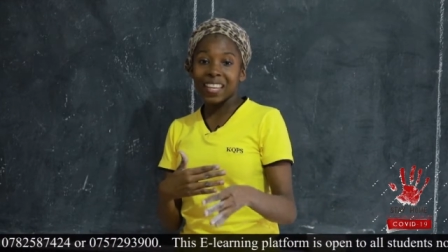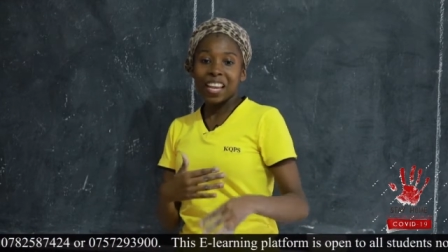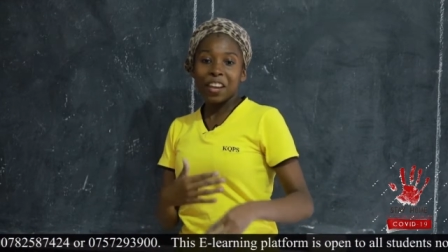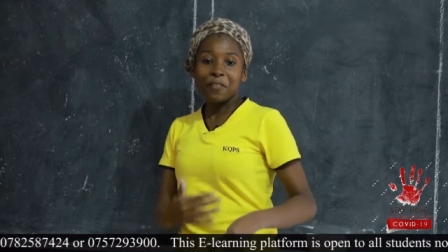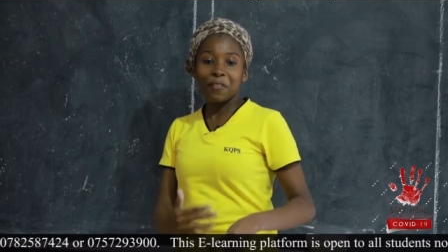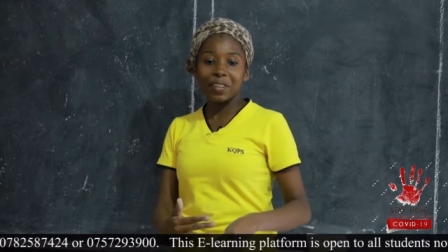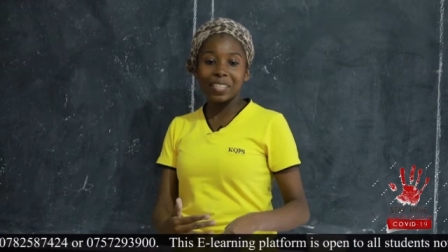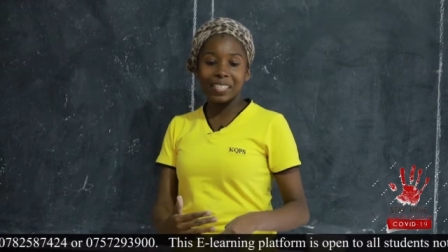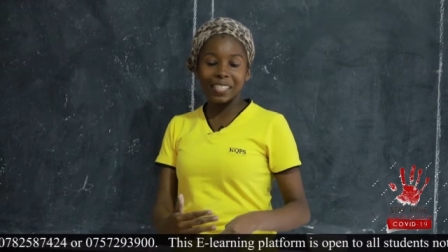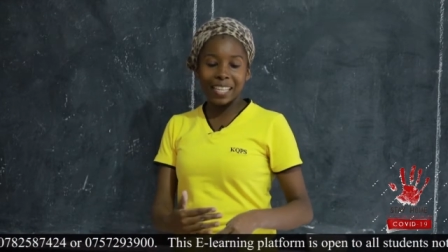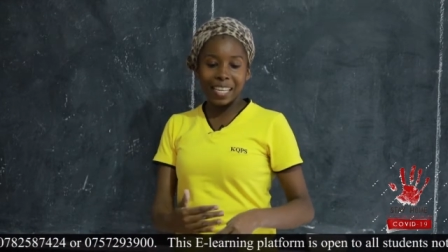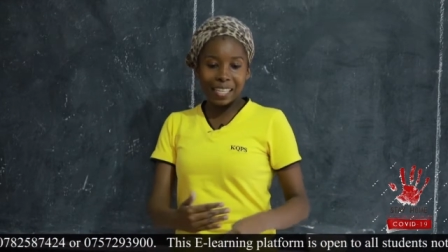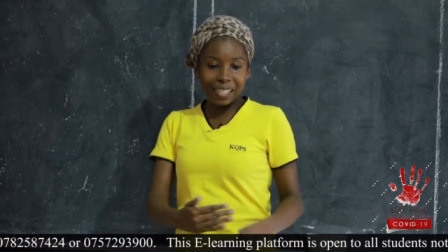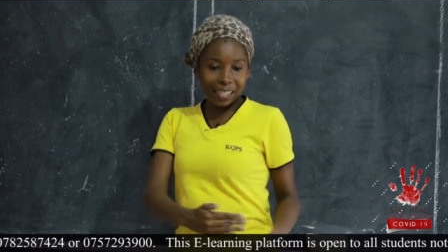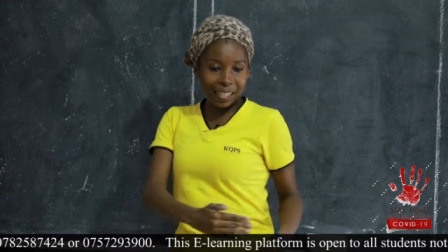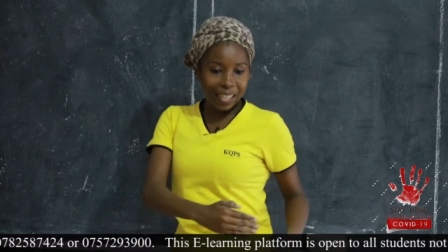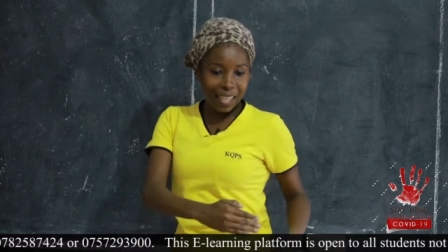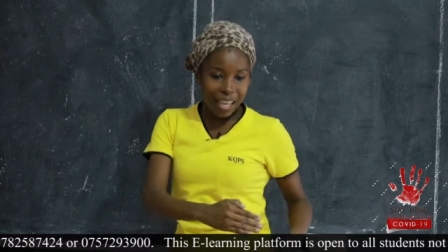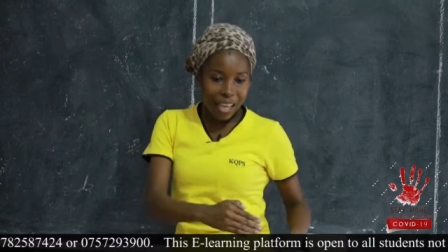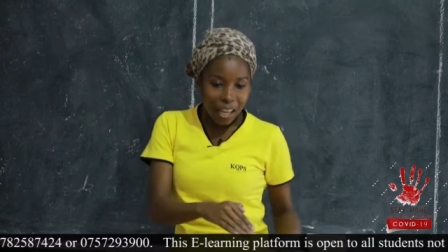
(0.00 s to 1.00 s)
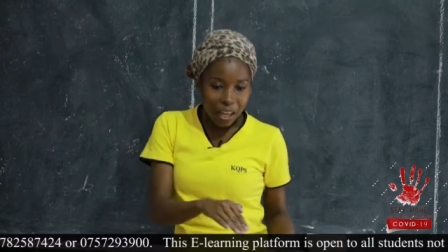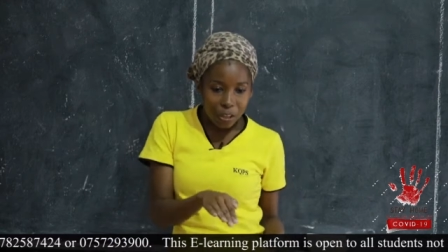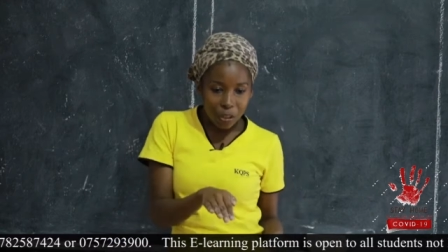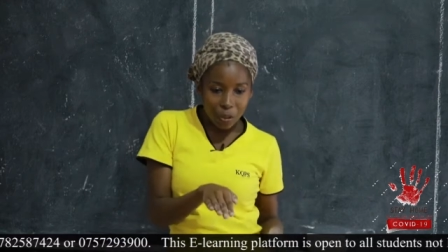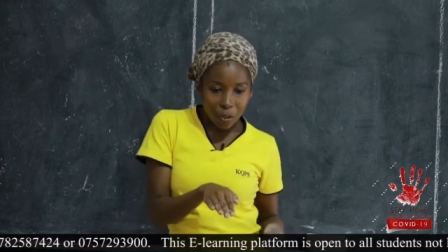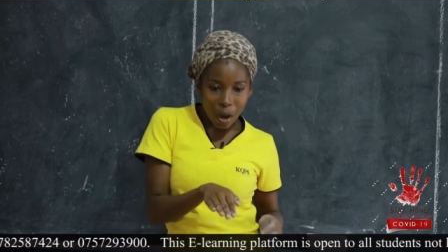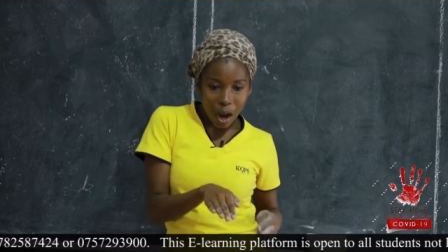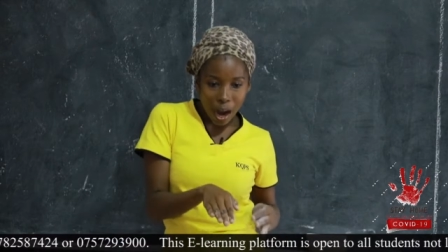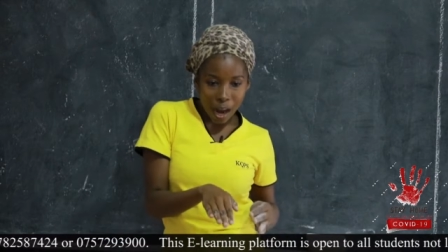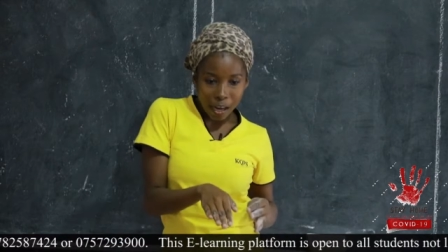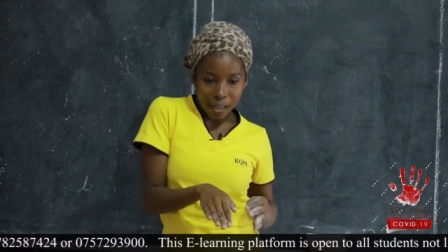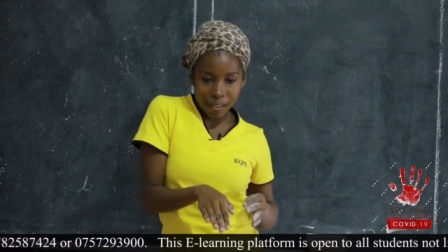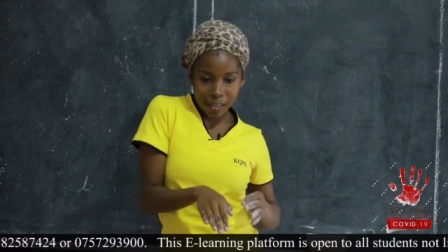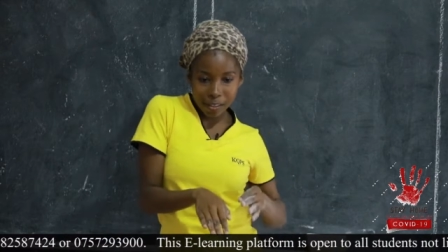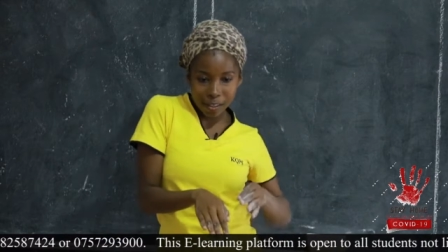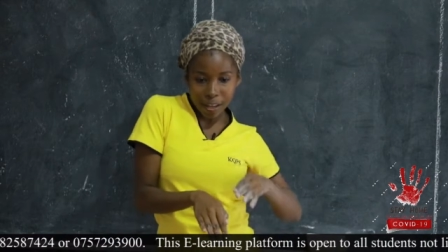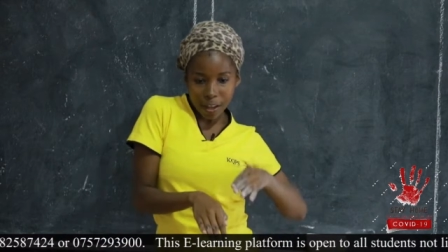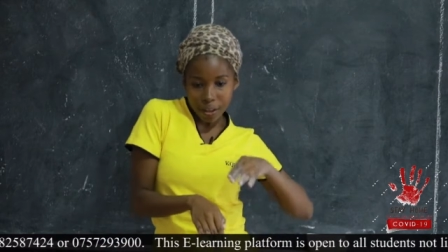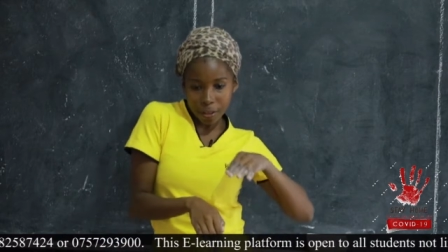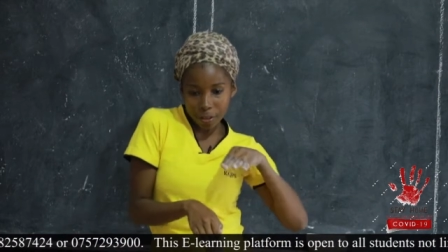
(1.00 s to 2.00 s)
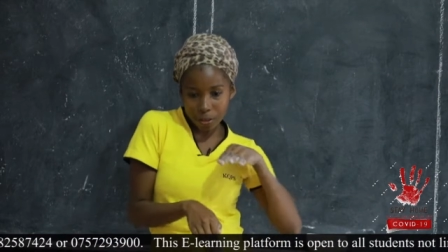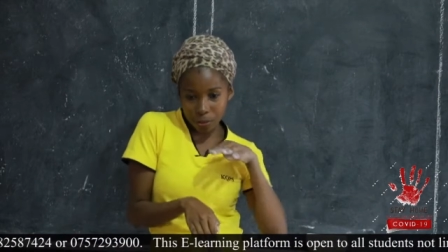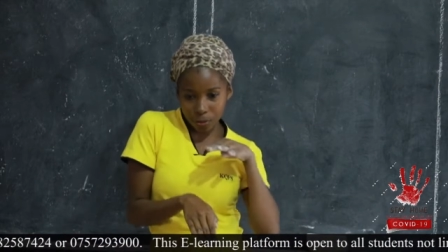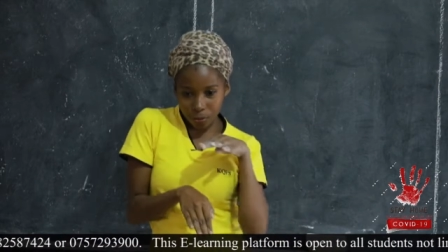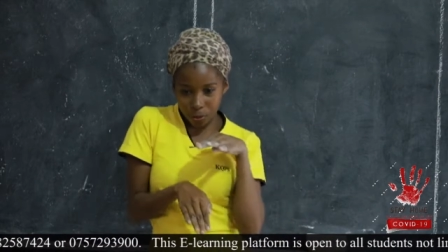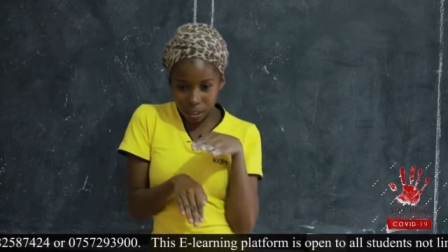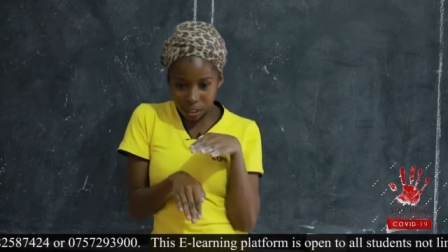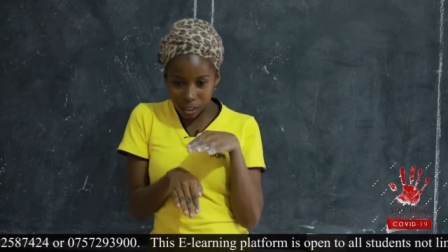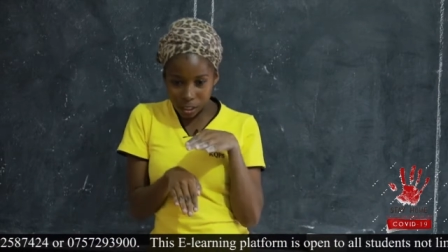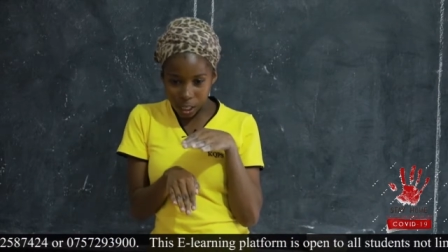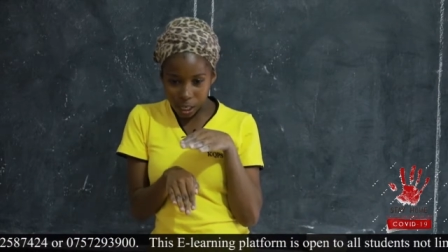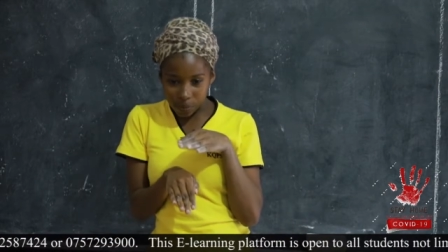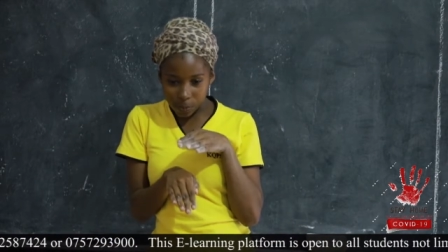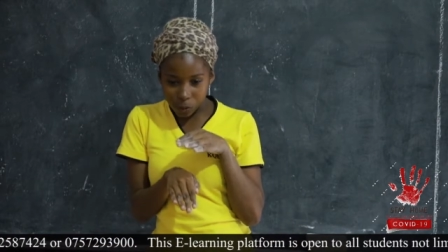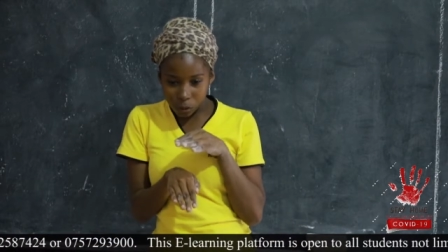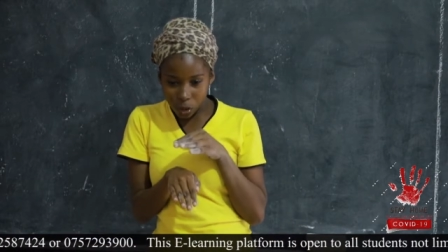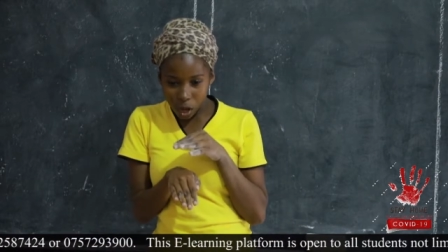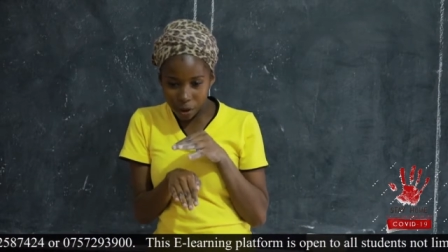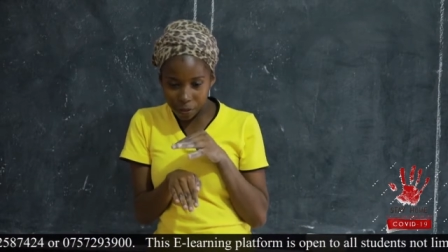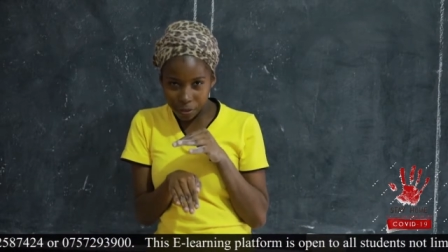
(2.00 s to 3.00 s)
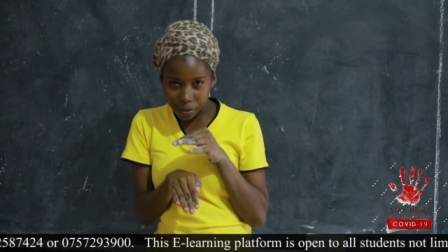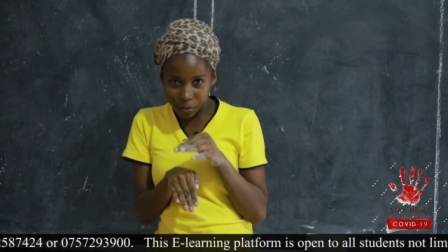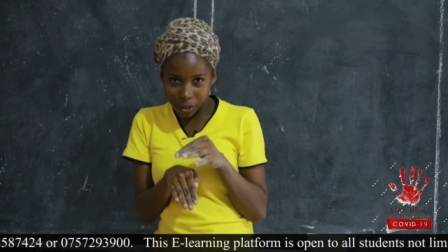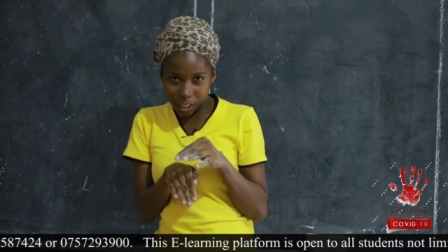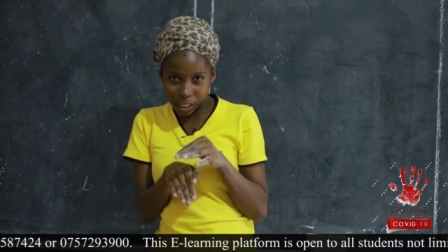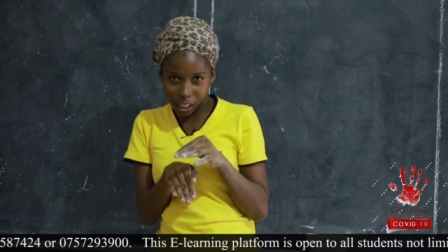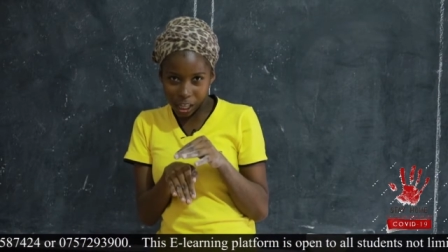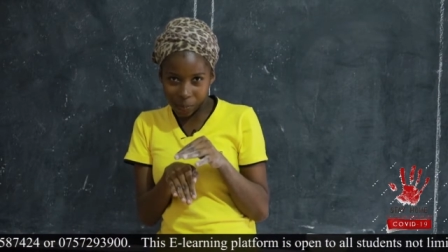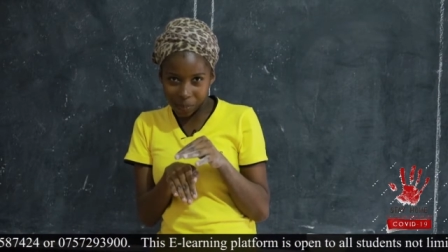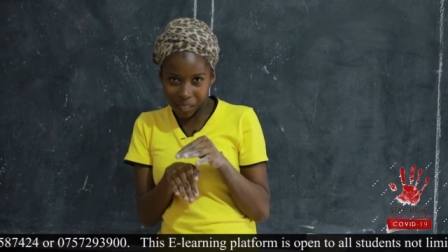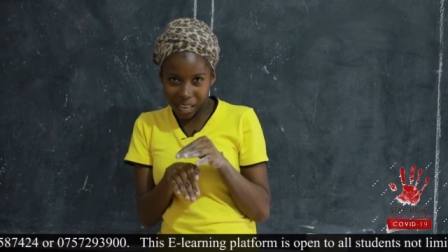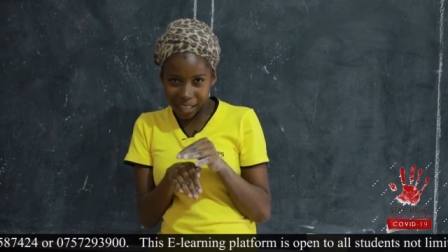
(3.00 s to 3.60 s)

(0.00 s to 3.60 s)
For instance, you had three steps, you have three steps,